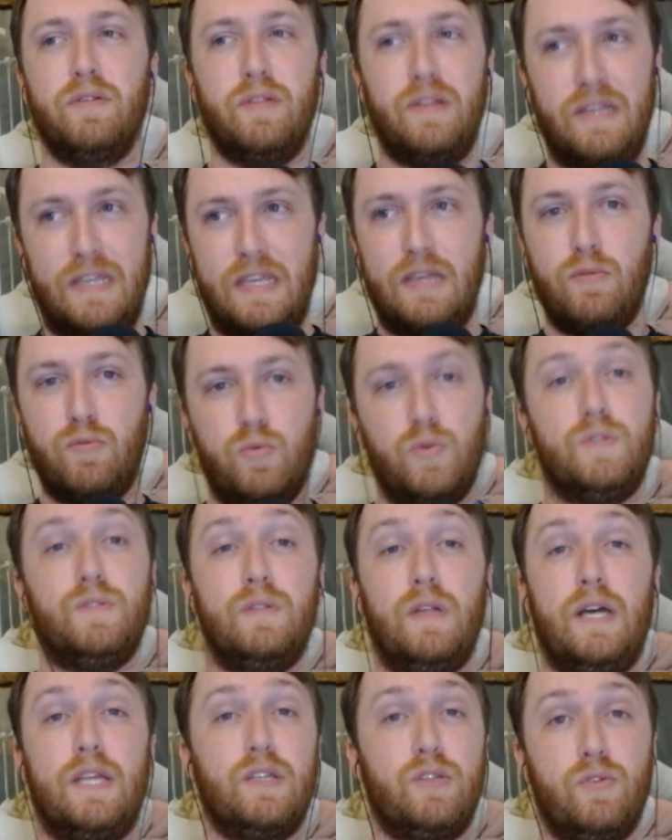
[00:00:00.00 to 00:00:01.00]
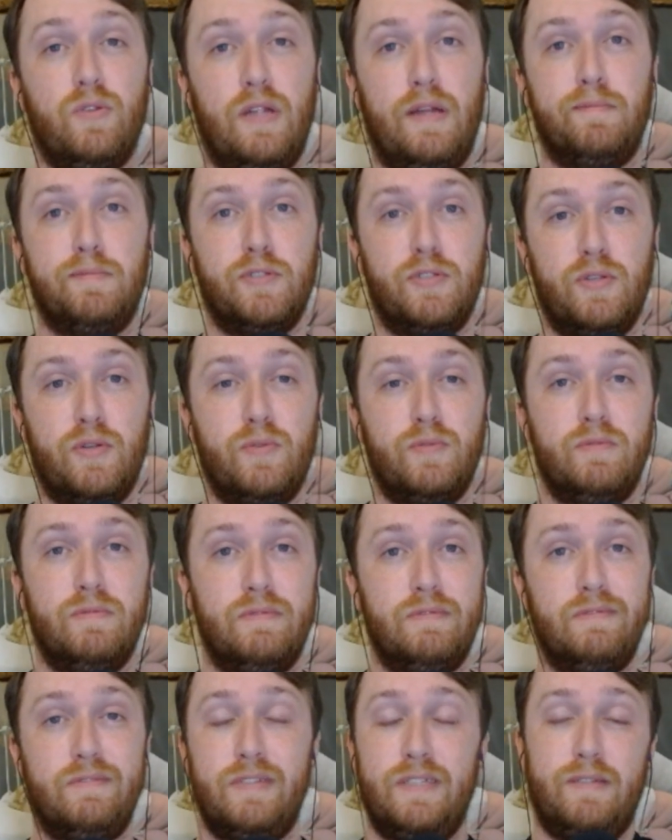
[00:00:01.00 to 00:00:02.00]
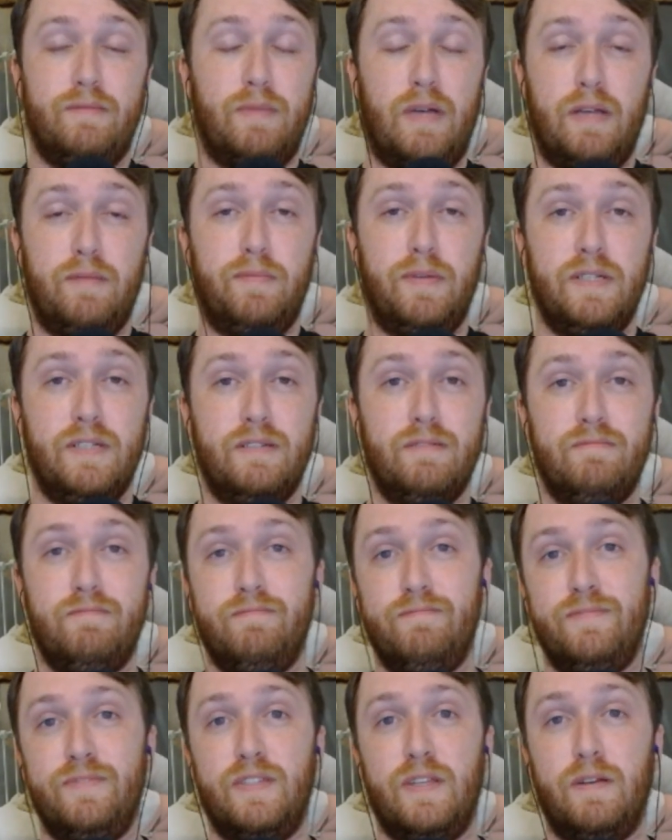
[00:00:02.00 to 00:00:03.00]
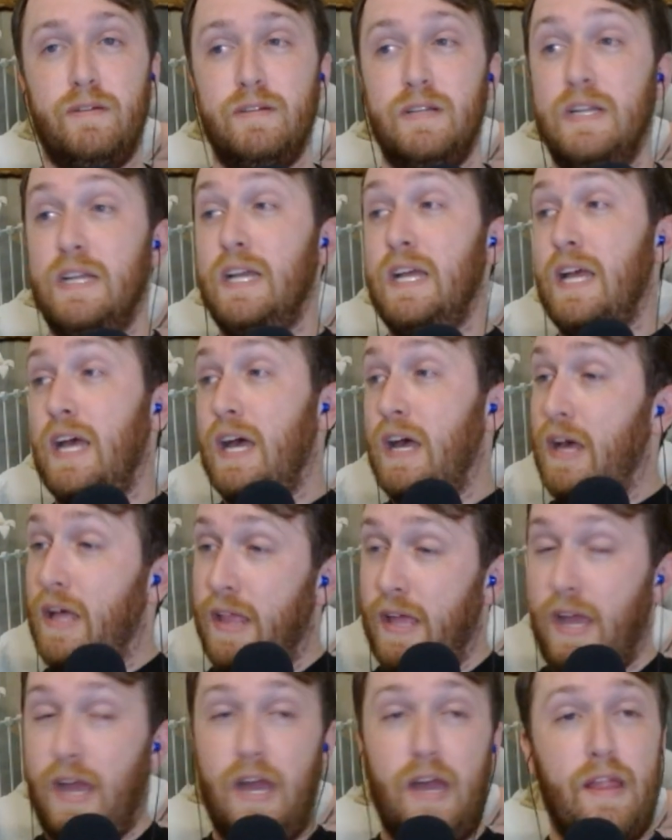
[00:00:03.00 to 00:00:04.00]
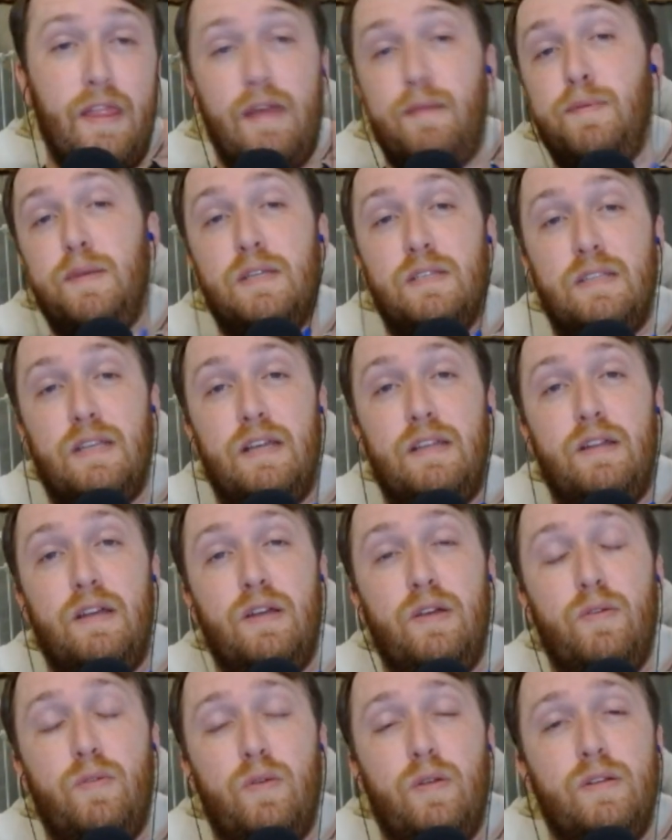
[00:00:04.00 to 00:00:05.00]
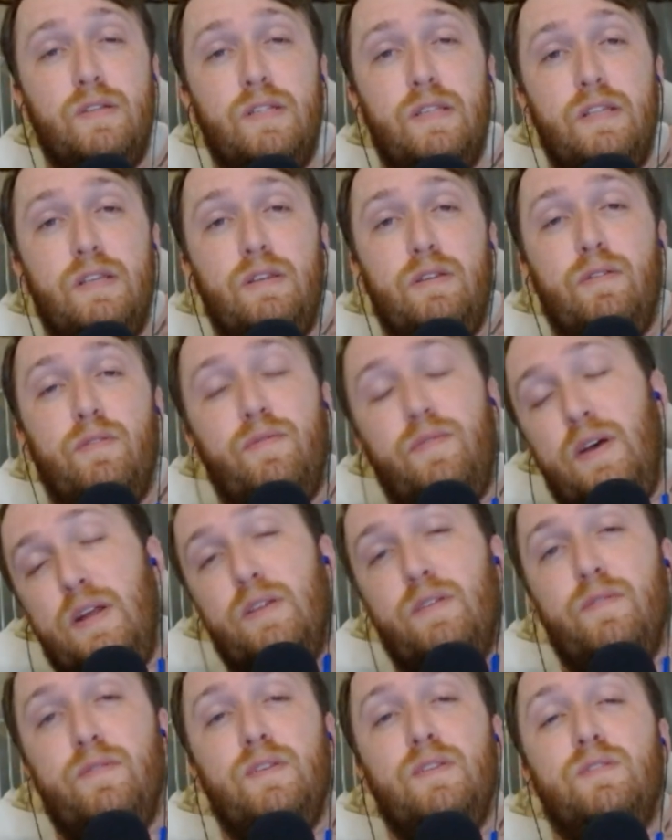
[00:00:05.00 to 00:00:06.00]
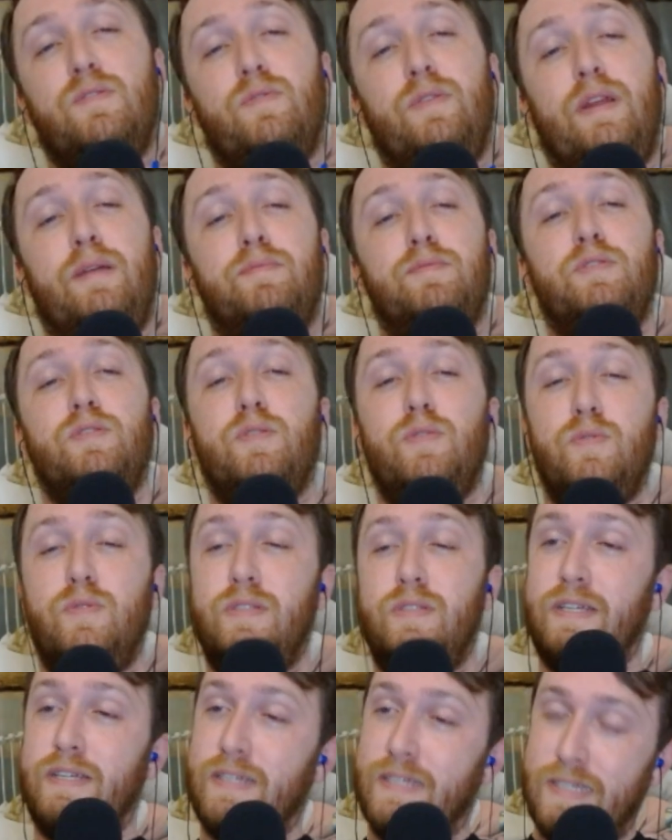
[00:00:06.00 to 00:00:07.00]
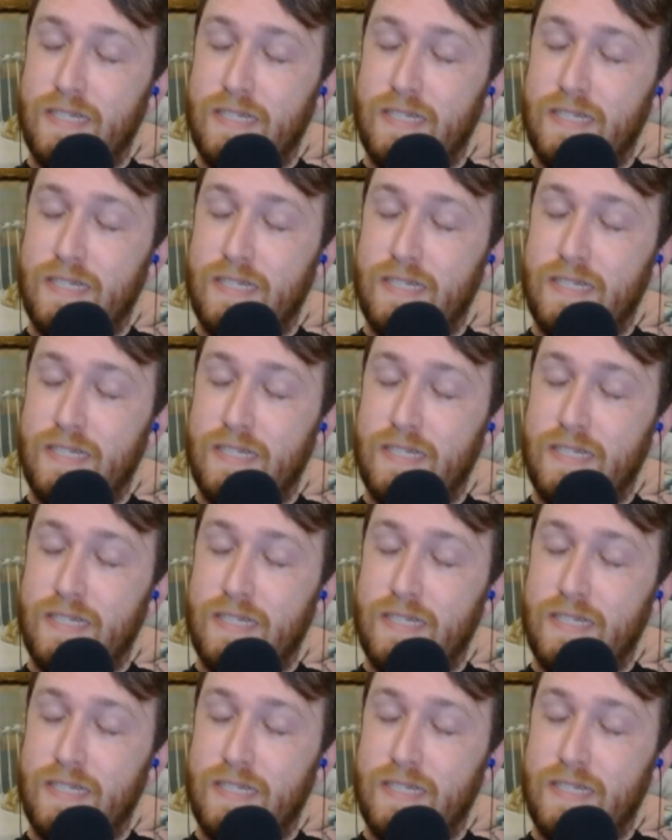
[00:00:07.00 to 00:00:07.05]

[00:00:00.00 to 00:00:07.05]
Like it was not a good episode, in my opinion. So that being said, we're on to the final of these three episodes.